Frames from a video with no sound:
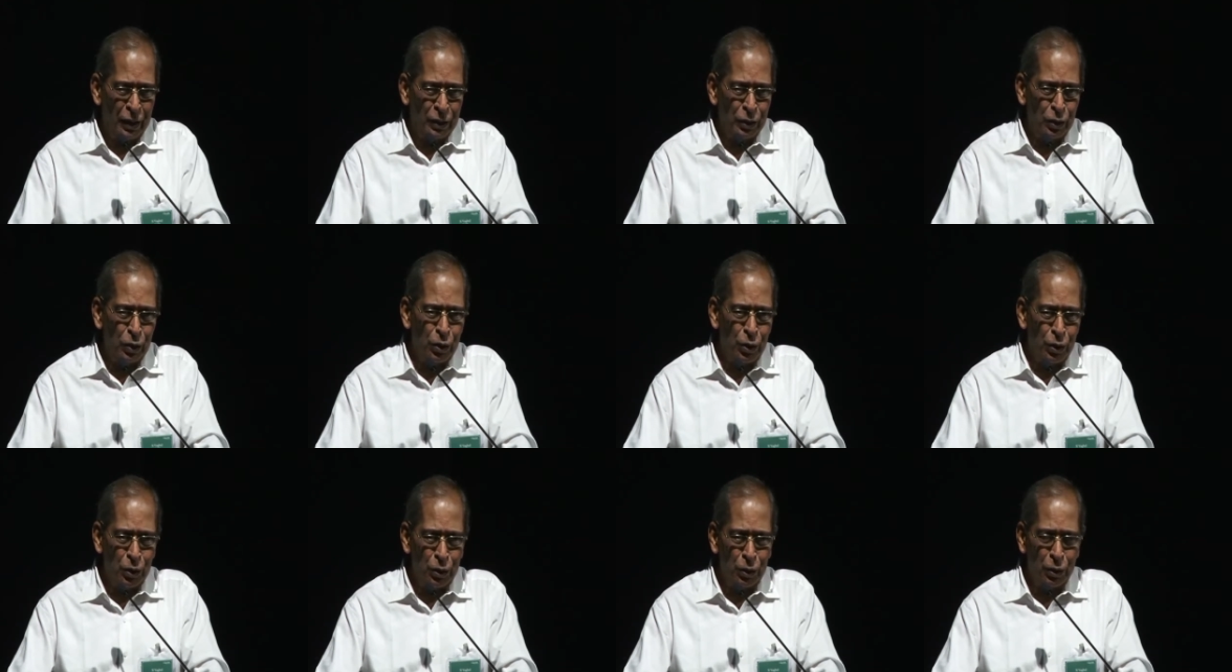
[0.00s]

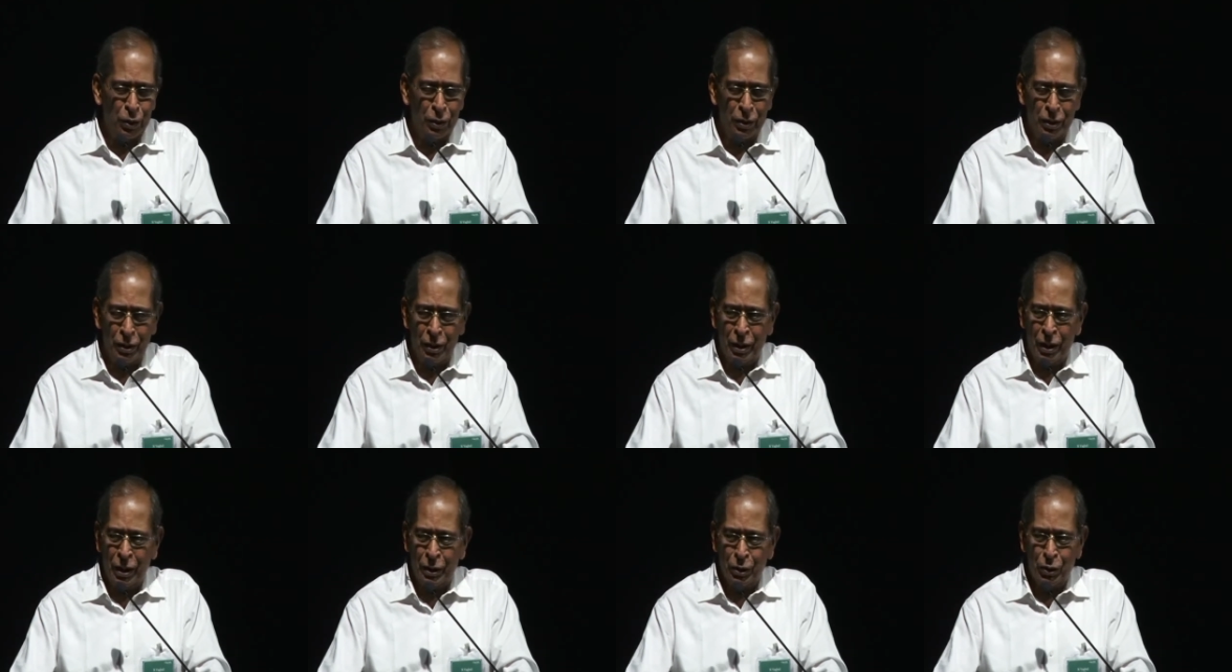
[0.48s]
So,
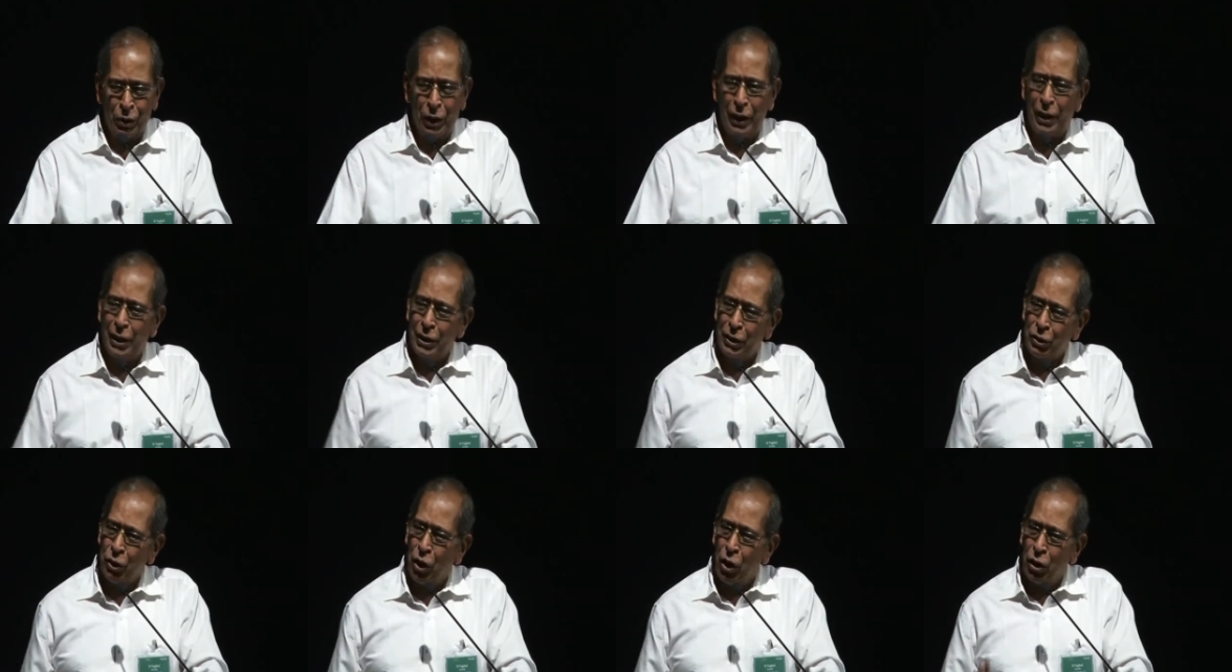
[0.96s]
so
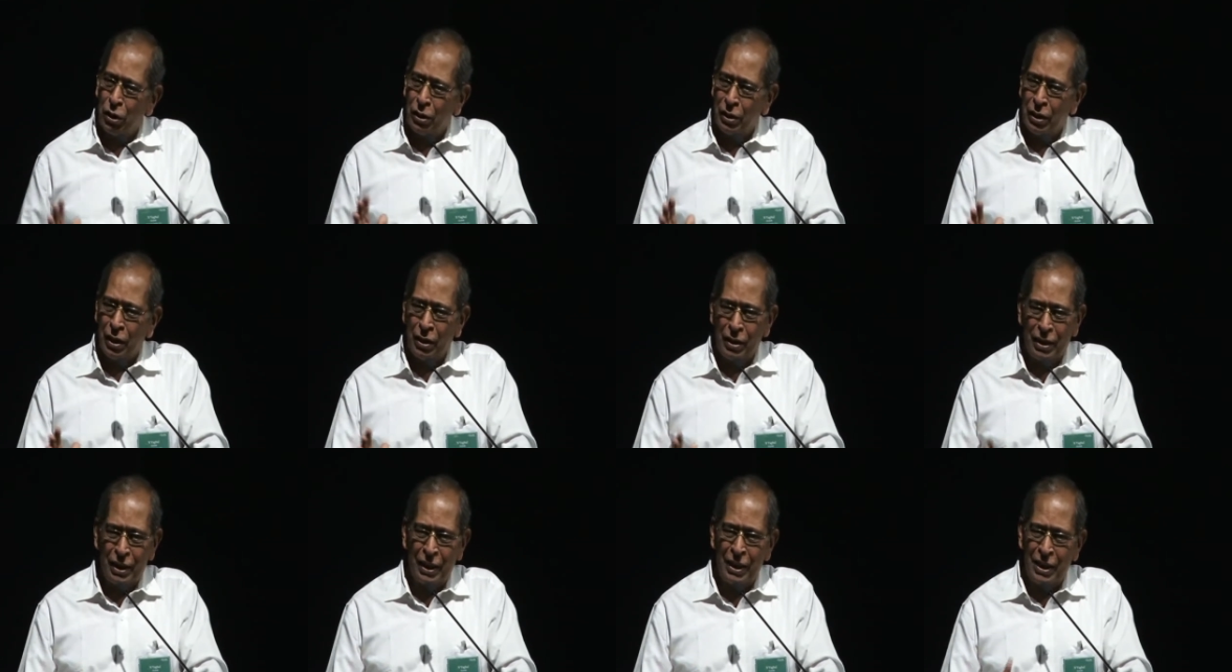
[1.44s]
it is not
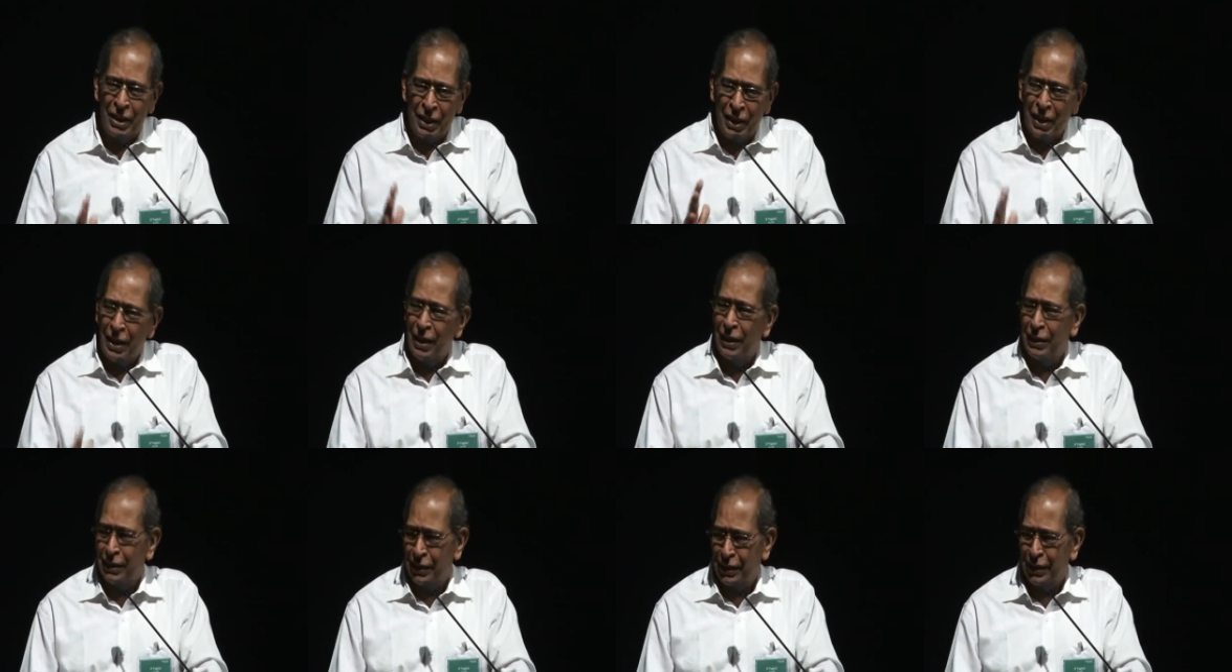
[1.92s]
13
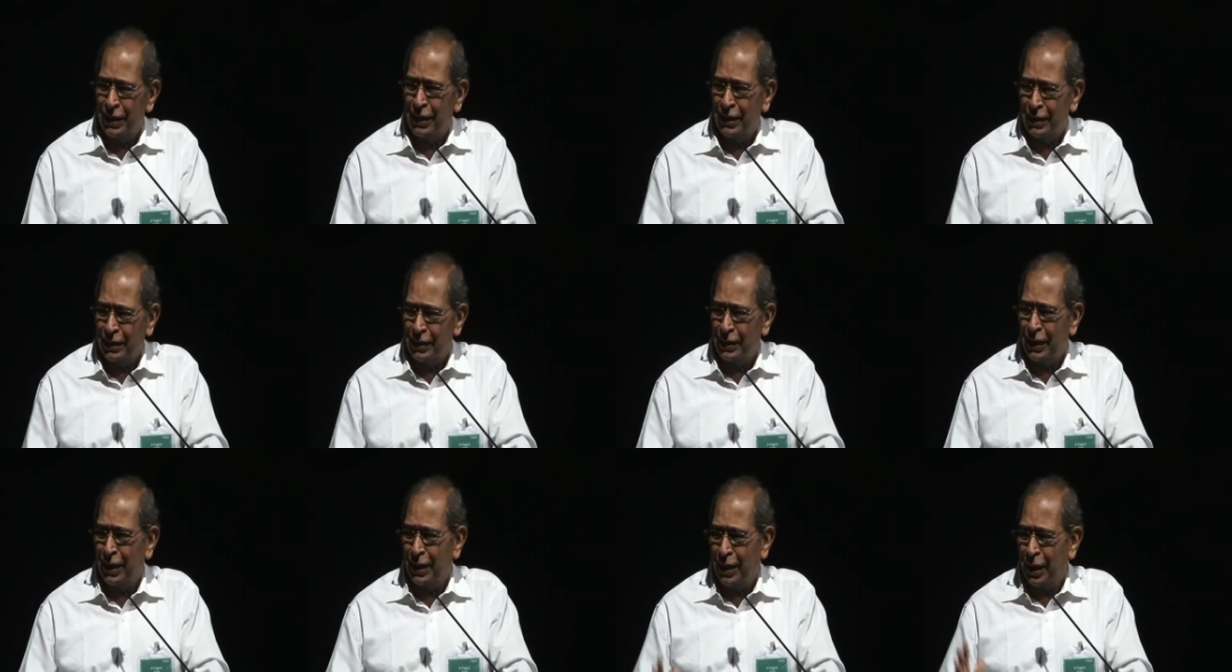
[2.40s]
years, it
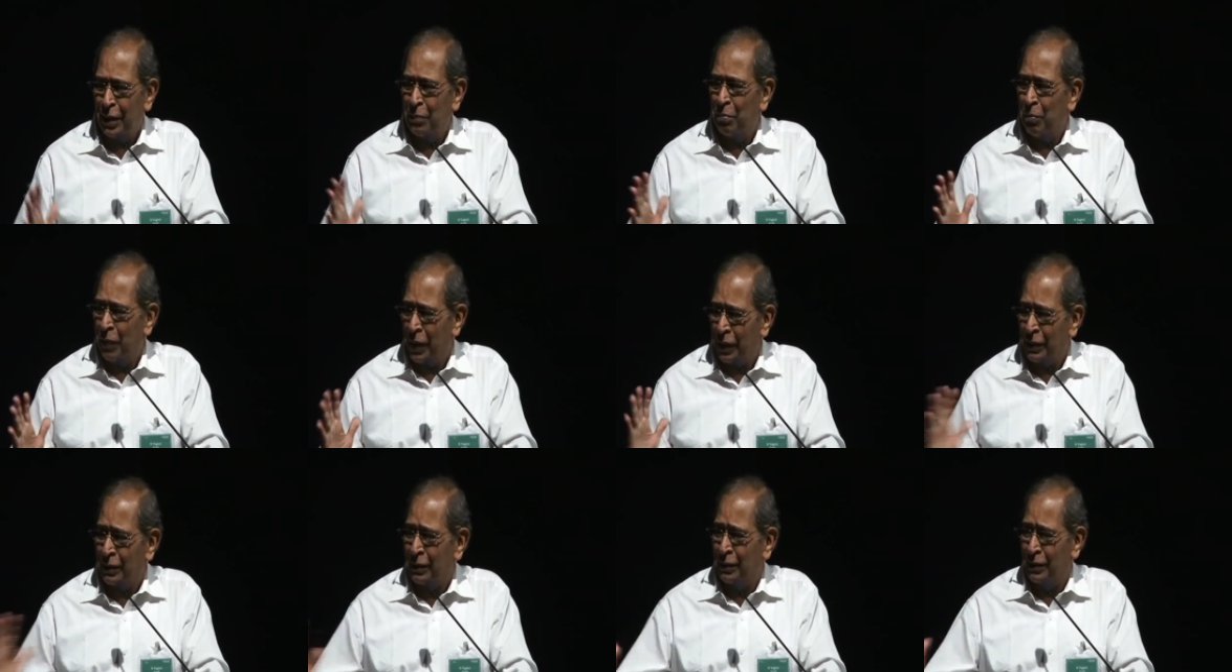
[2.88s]
is 13
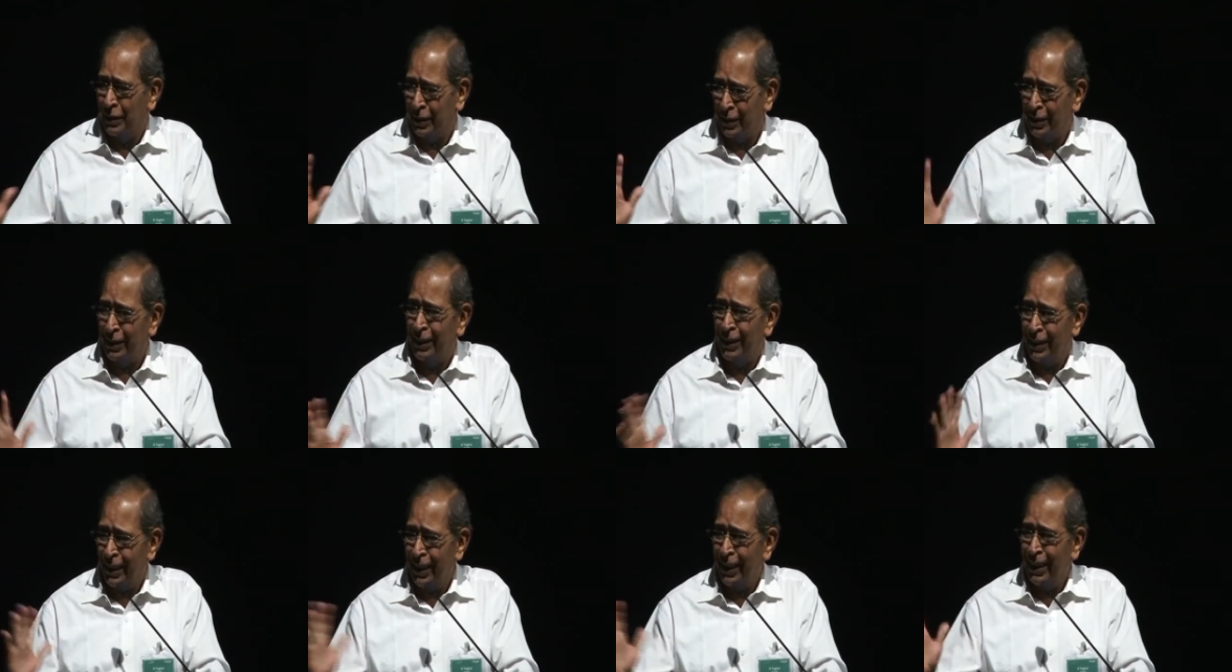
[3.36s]

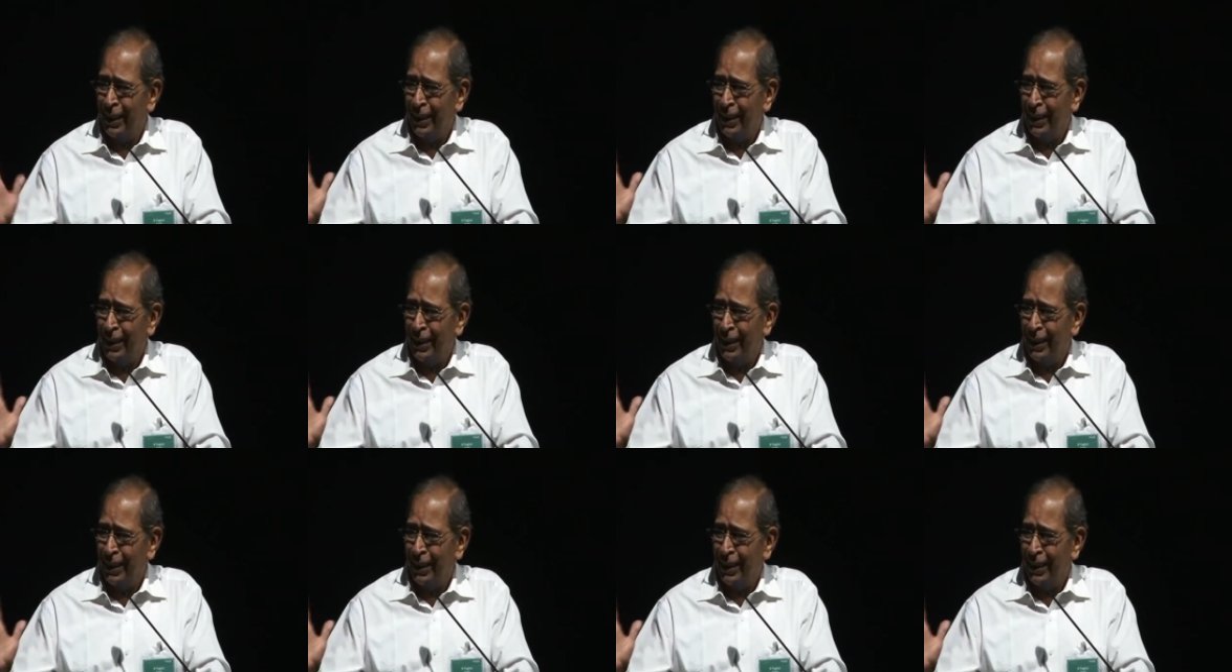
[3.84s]
months